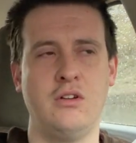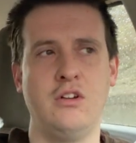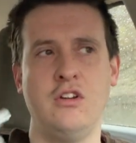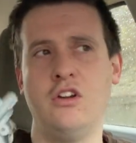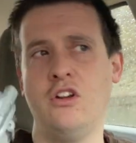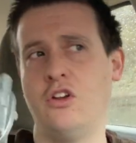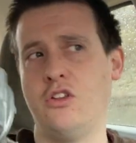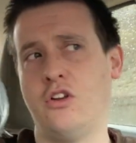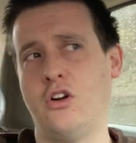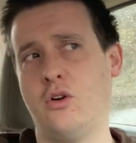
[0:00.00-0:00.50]

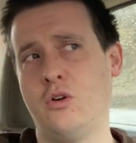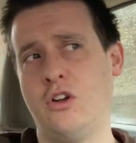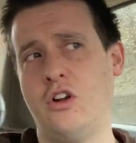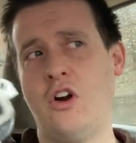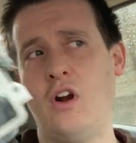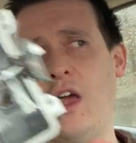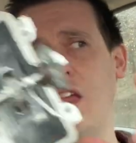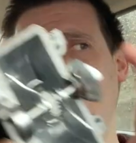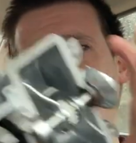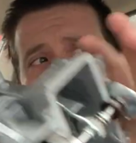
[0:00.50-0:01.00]
you know,
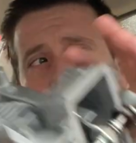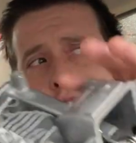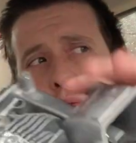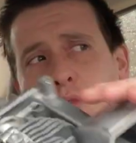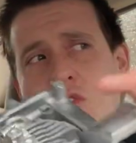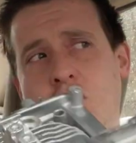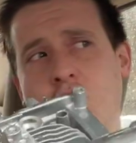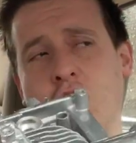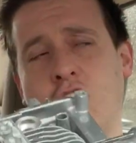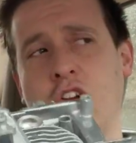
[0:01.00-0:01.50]
they're edge
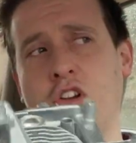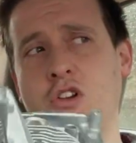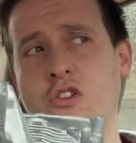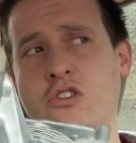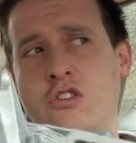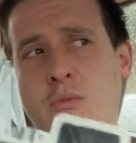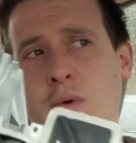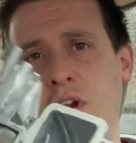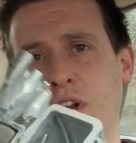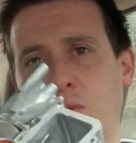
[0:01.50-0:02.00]
trimmers. You can
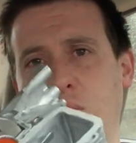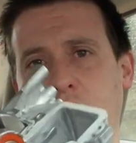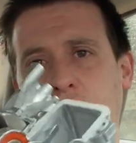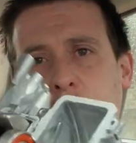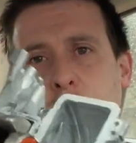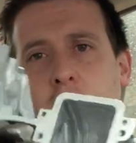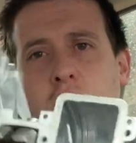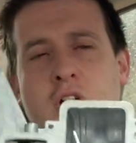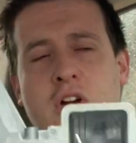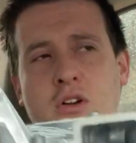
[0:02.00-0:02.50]
use them any way
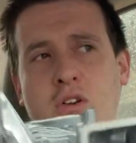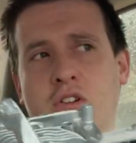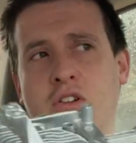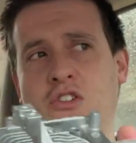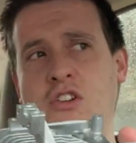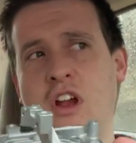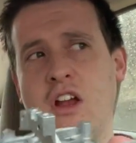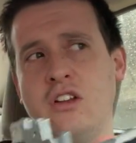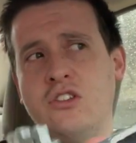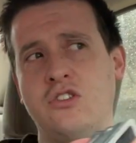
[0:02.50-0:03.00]
you want.
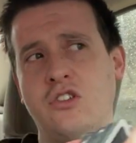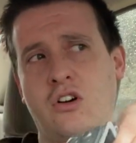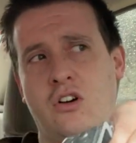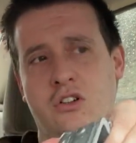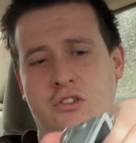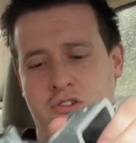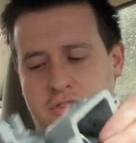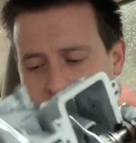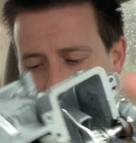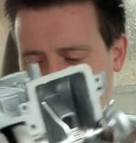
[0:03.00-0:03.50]

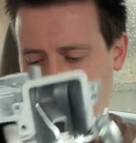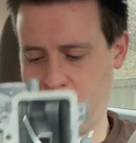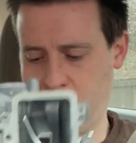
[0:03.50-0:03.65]
Chainsaws.